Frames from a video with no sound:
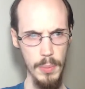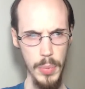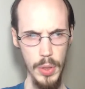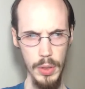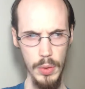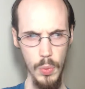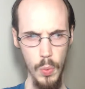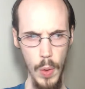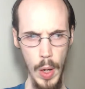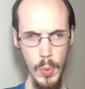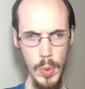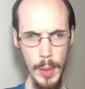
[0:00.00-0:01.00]
But
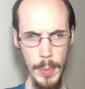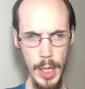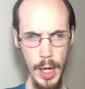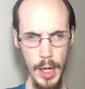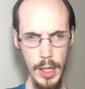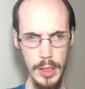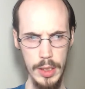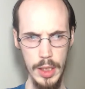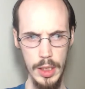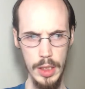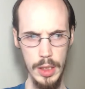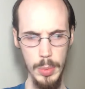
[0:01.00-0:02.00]
why would I be hiding in
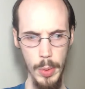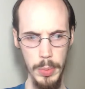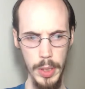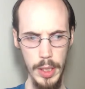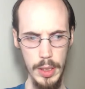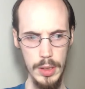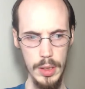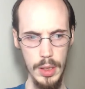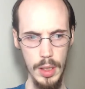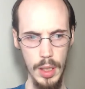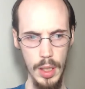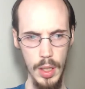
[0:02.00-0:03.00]
such a small place?
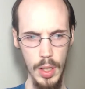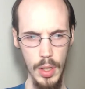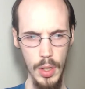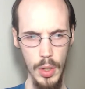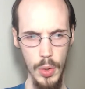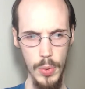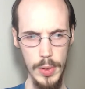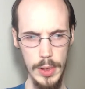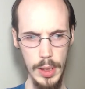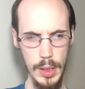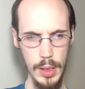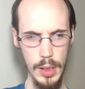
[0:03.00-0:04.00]
Who is
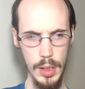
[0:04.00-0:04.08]
it?